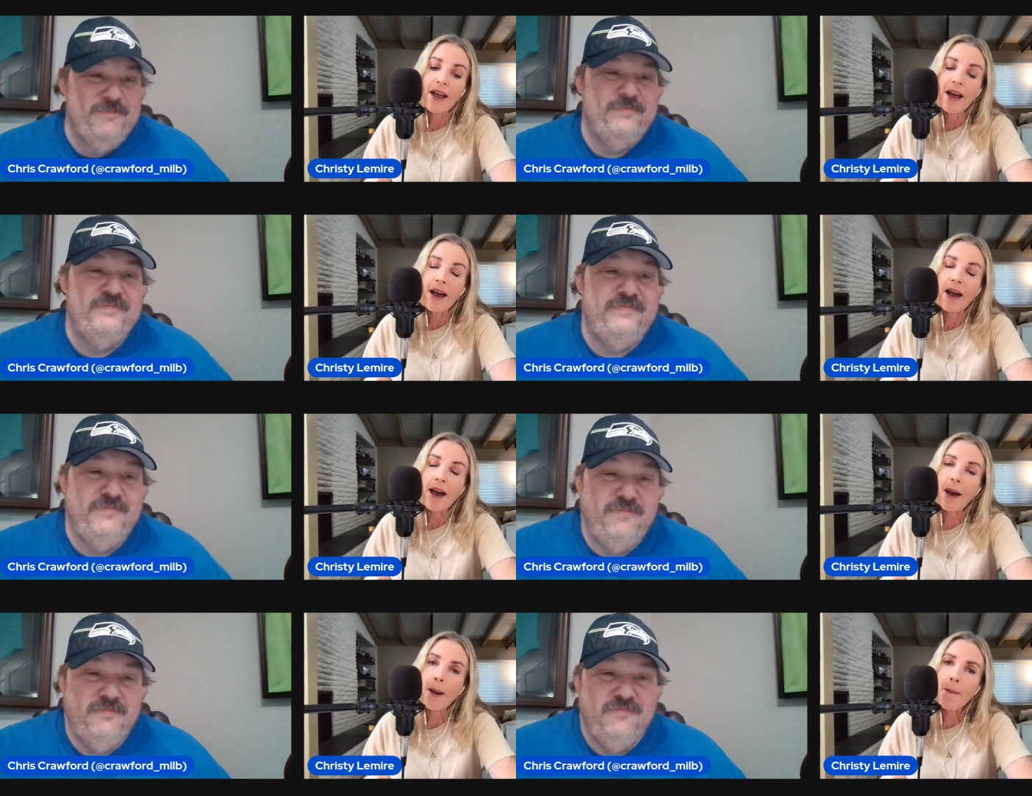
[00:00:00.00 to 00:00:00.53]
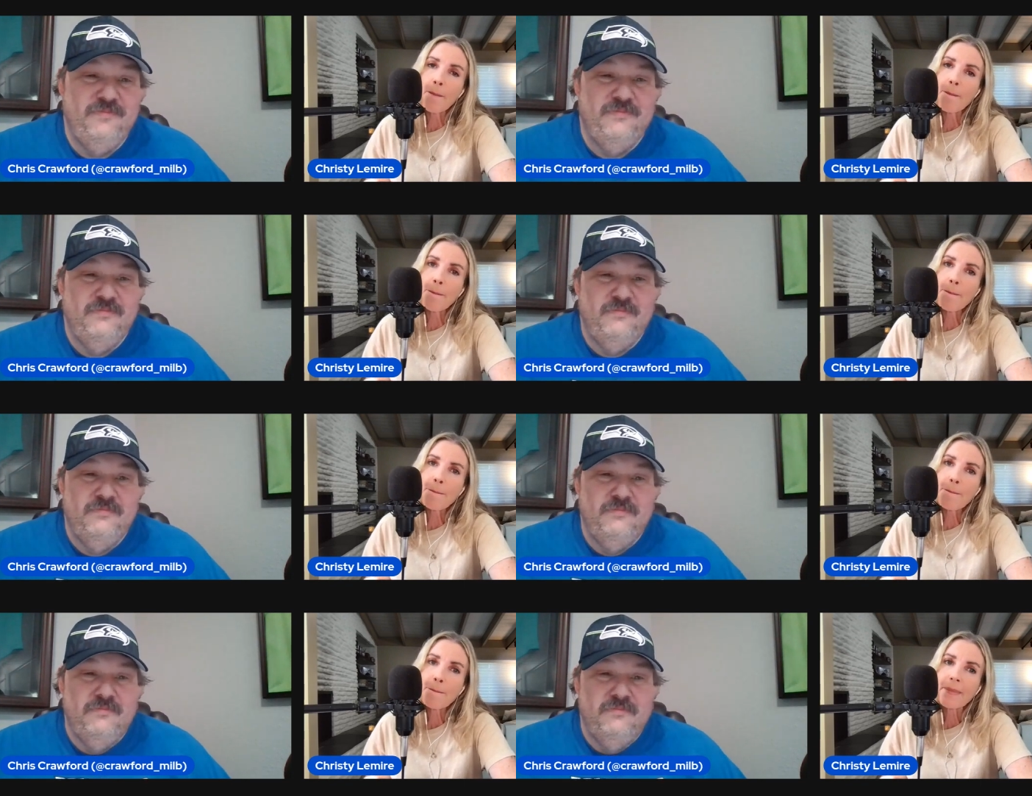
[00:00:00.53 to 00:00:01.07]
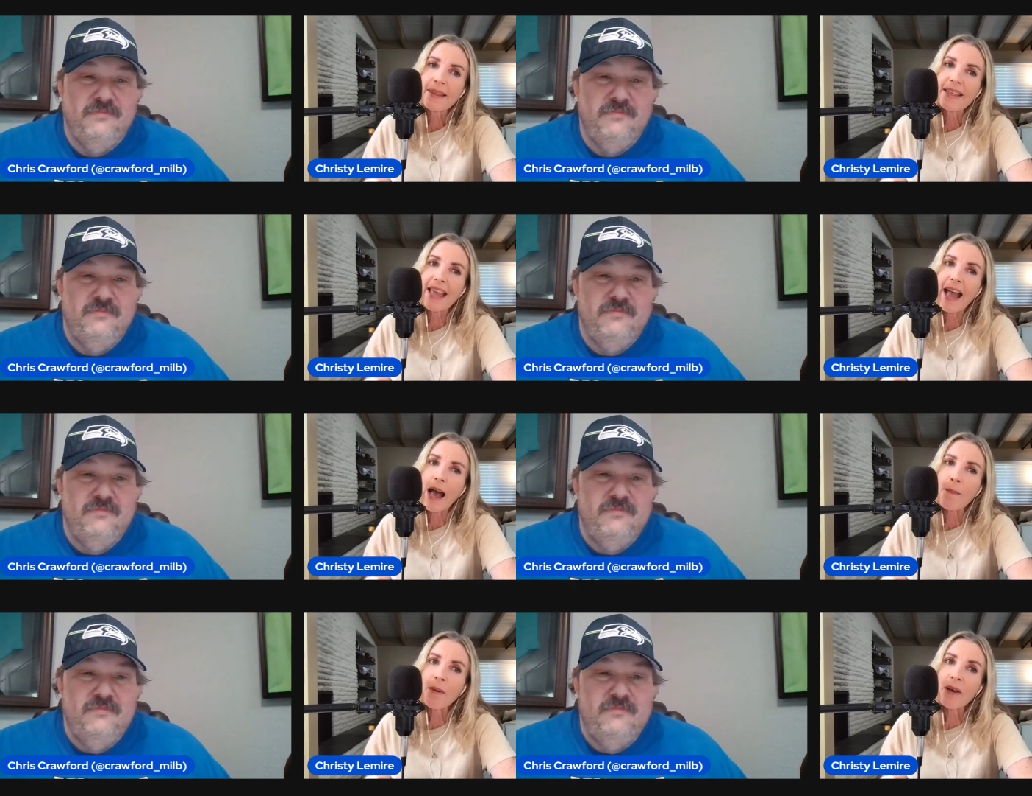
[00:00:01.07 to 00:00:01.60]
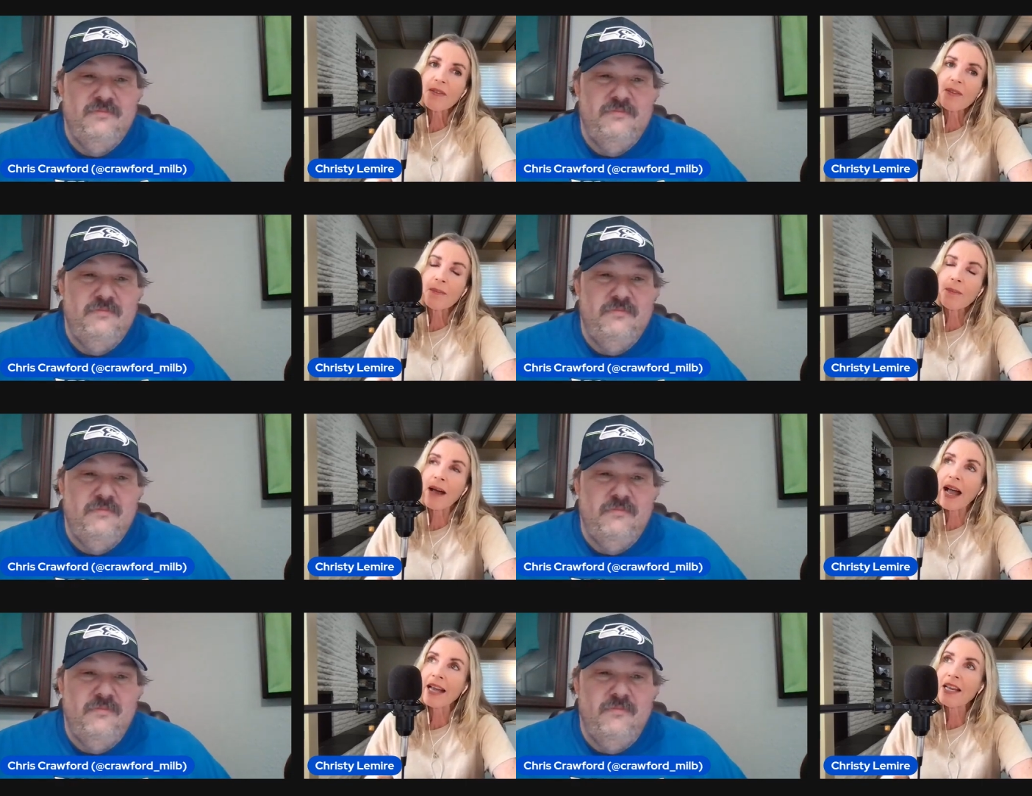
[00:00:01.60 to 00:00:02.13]
Speaker 1: Um, yeah, but
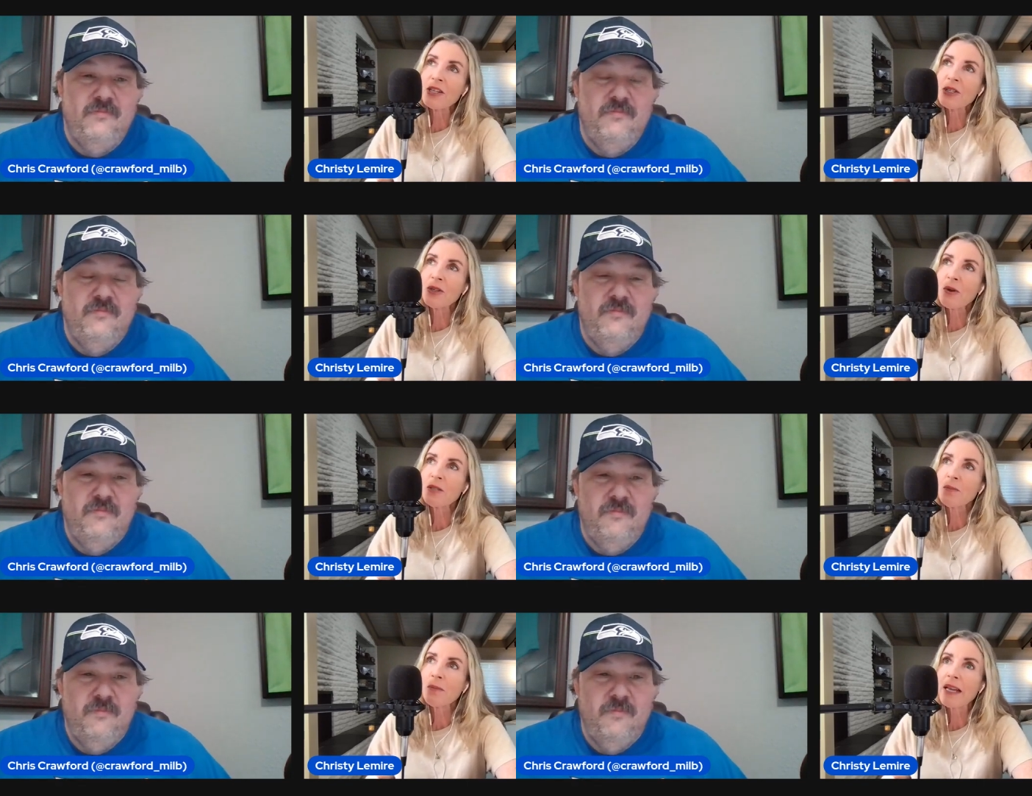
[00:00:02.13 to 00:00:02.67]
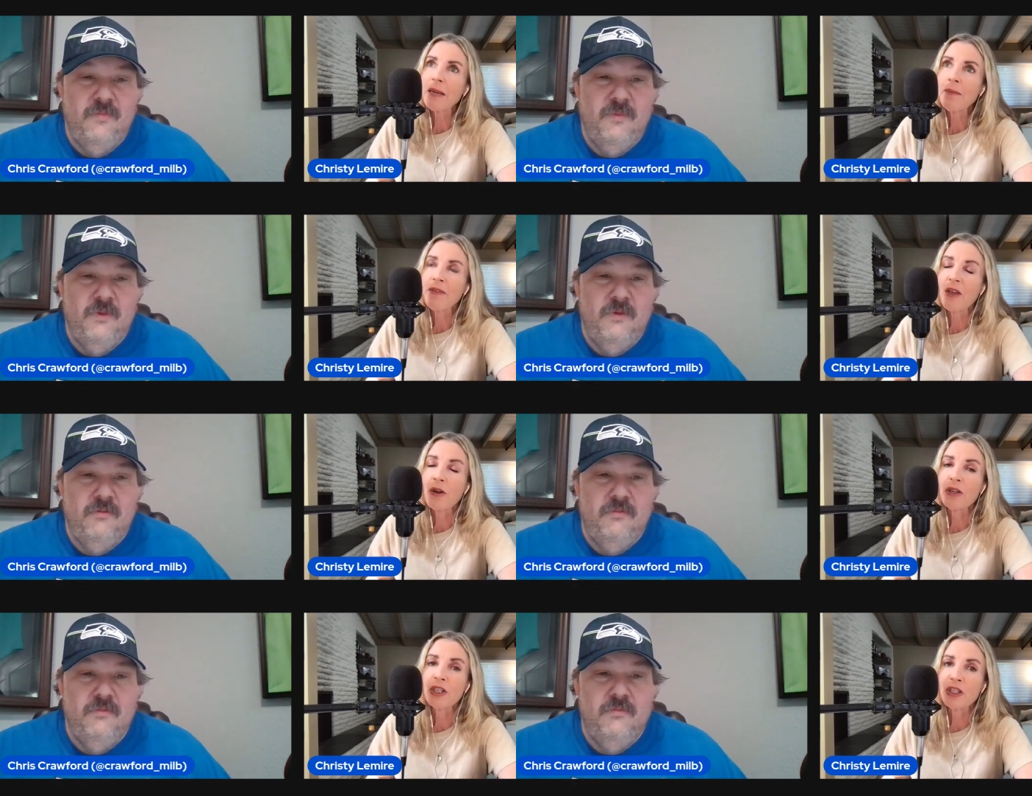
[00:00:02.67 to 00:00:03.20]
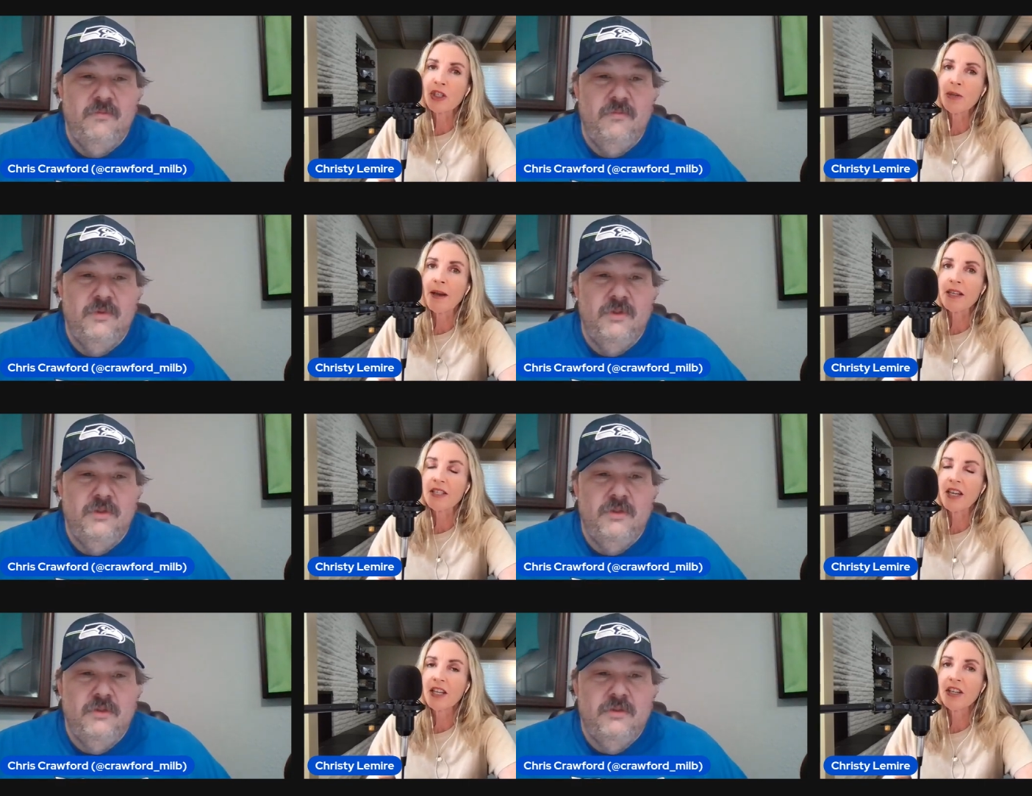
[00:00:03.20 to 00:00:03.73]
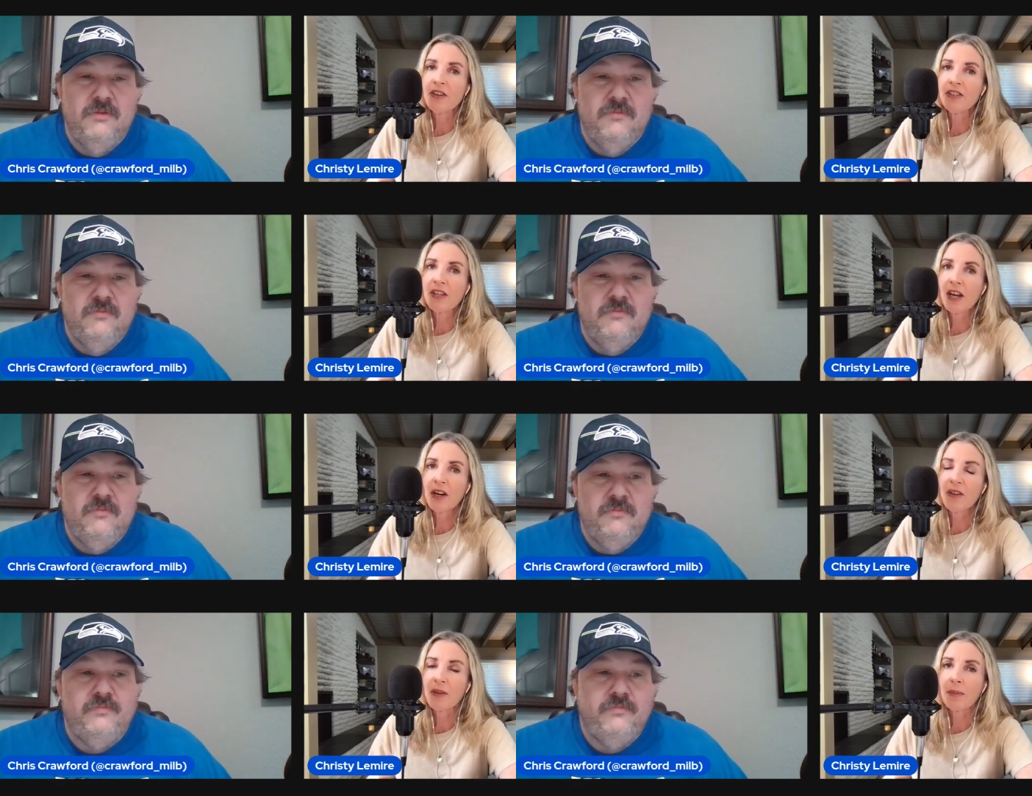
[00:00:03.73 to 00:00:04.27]
I need you to explain to me though, because you're about 10 years
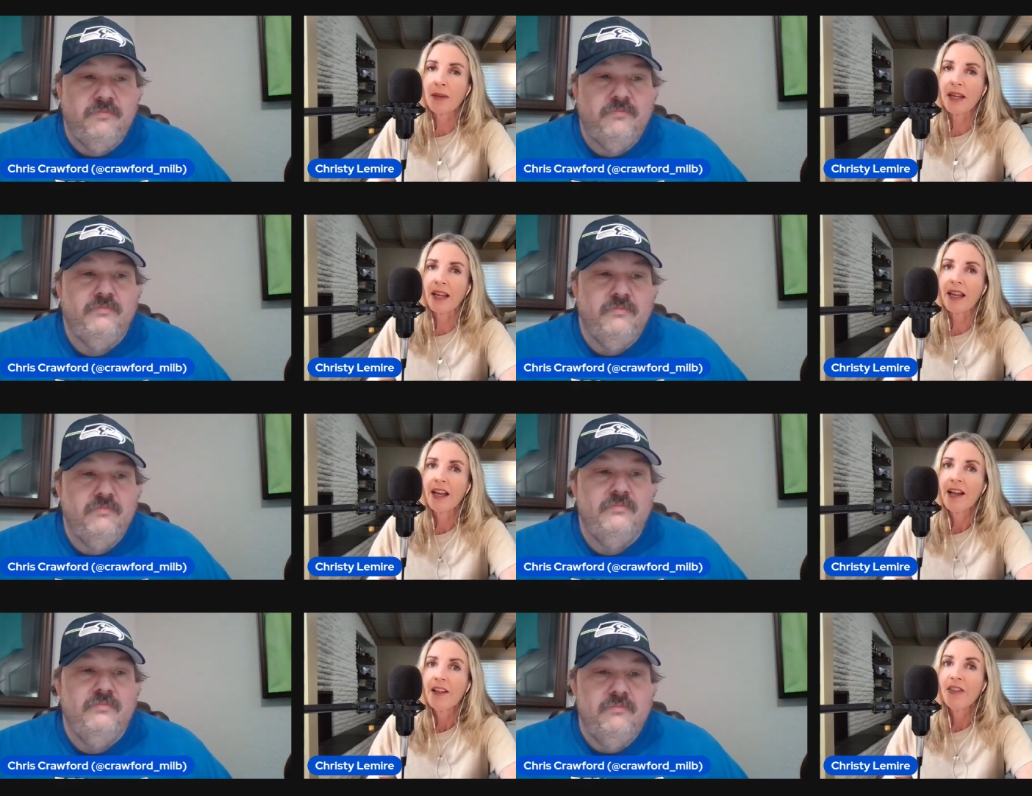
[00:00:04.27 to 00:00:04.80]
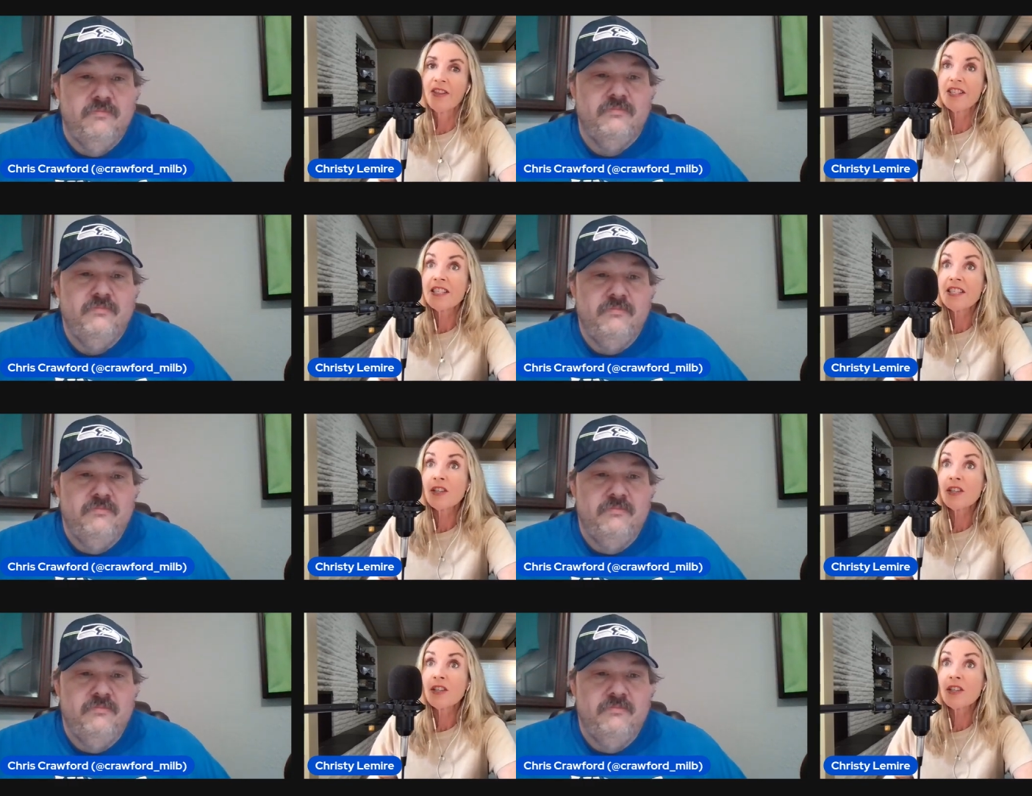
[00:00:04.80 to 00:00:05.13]
younger than me. This is a mm-hmm.